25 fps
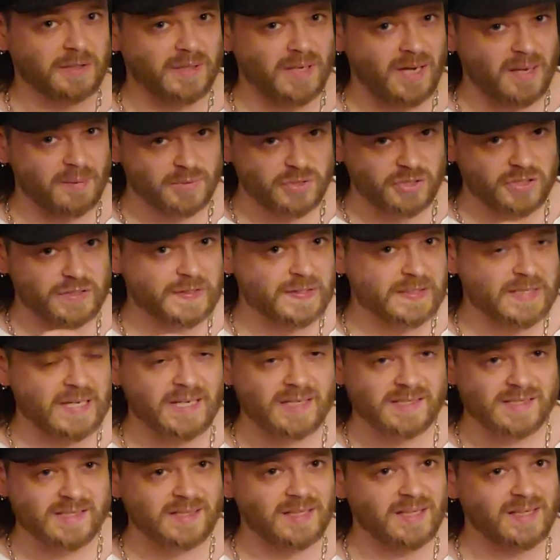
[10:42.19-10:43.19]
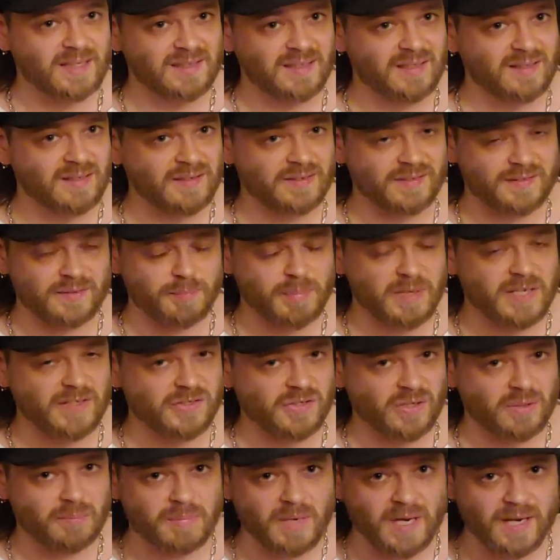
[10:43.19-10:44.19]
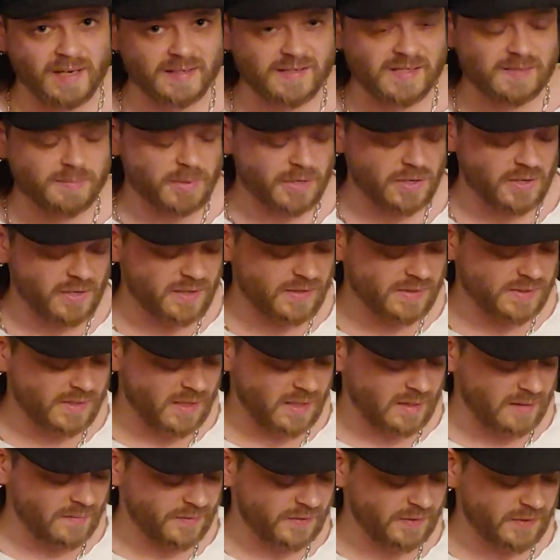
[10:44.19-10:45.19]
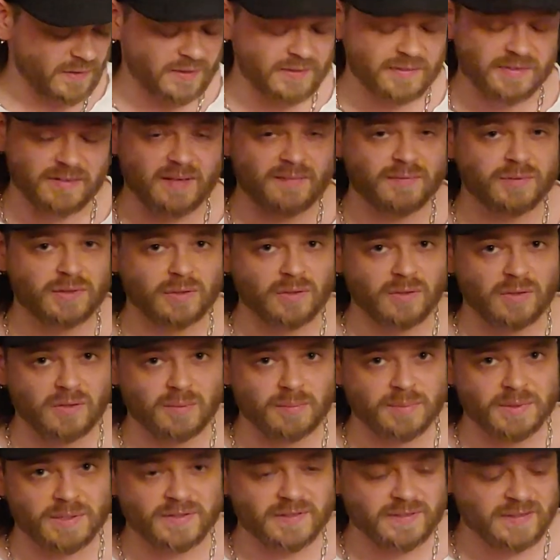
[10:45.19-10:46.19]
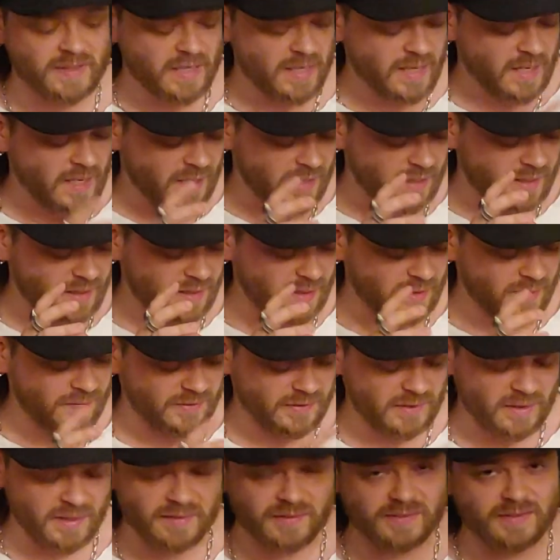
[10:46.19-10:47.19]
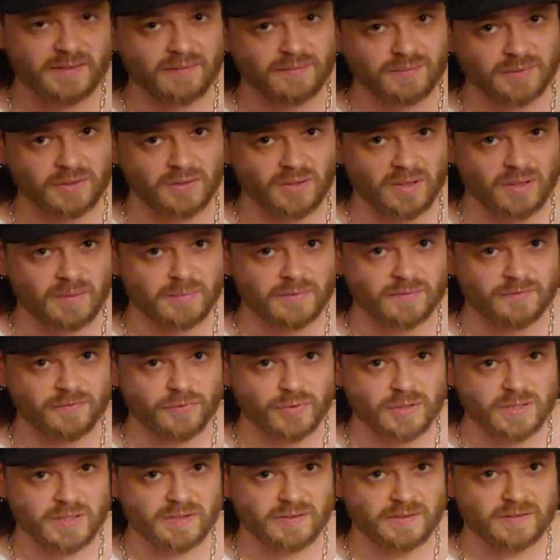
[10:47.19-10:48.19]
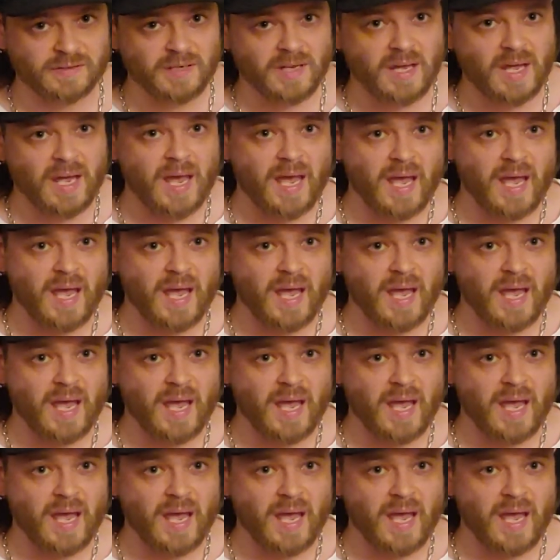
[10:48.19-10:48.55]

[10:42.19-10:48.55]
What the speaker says: and I'm just saying slightly because based on my experience, I have size 7 carbons and I have size 7 carbon frees,